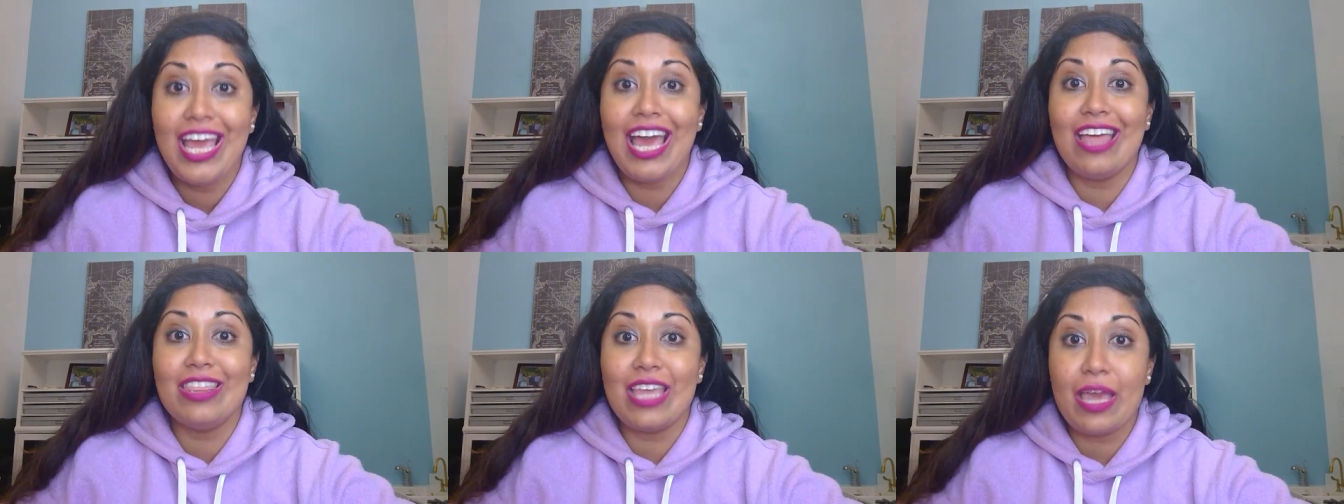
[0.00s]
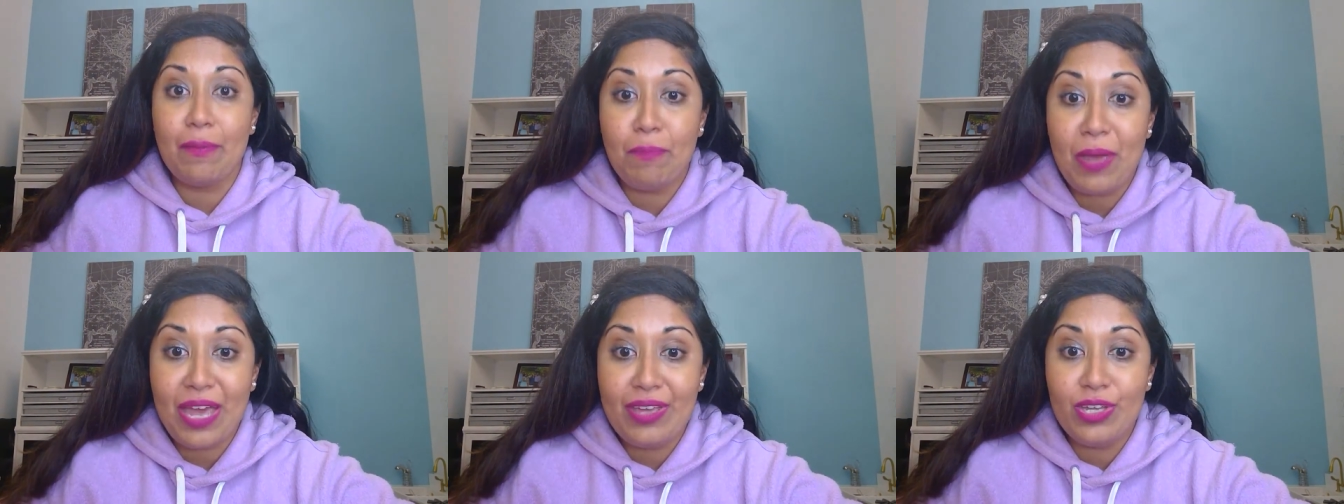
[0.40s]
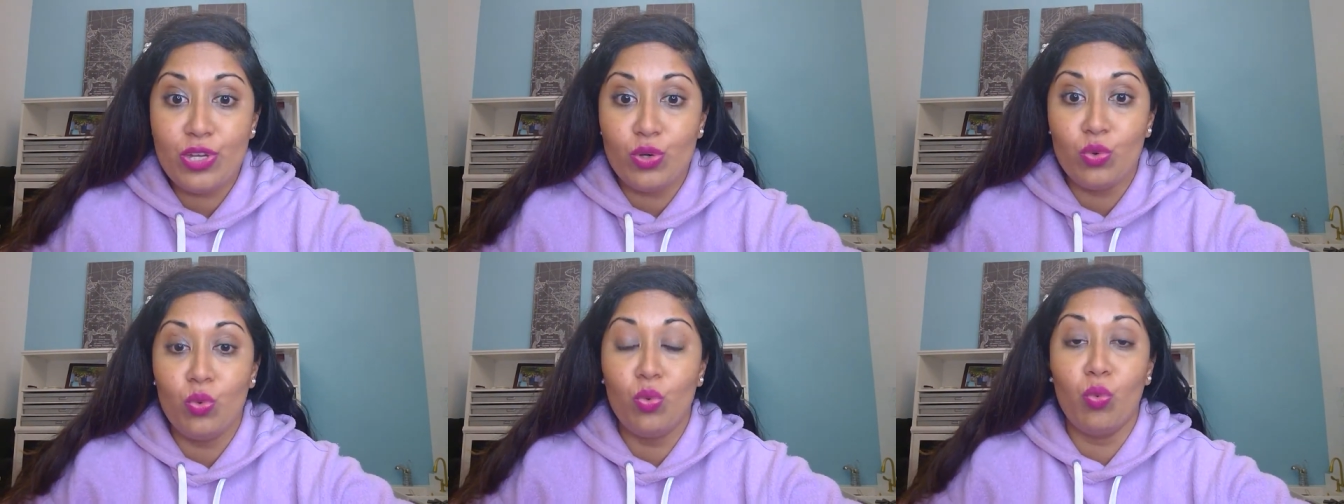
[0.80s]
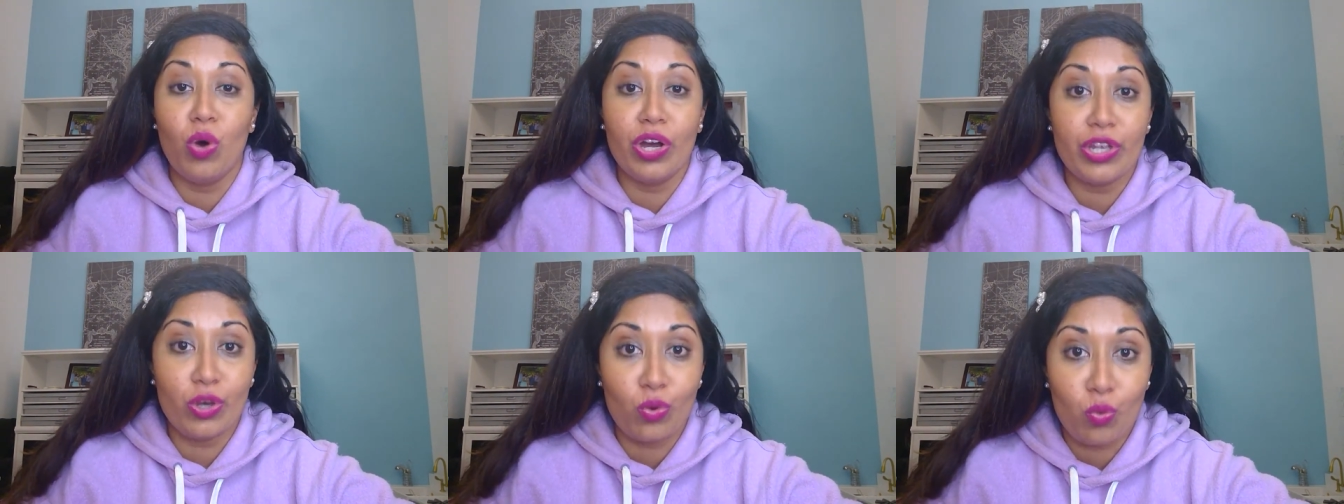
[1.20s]
and they pay you
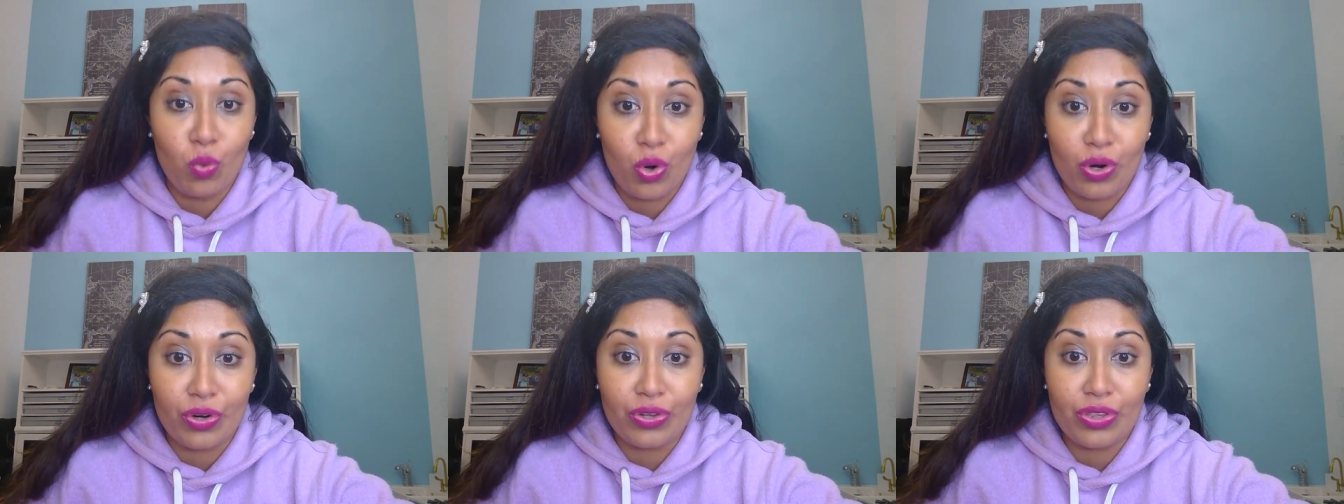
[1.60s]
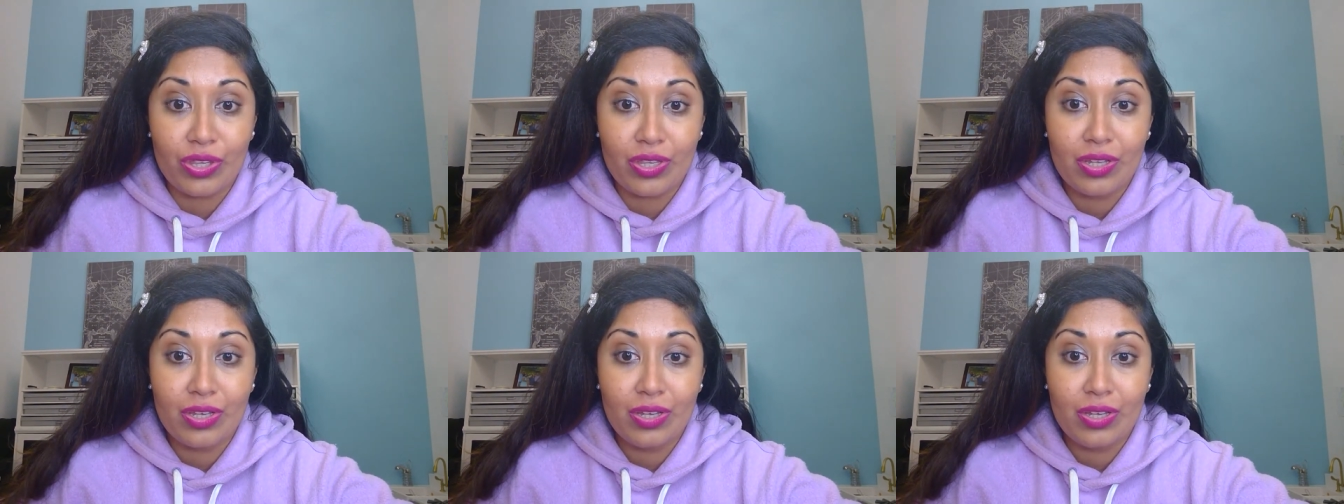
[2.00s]
what you're worth,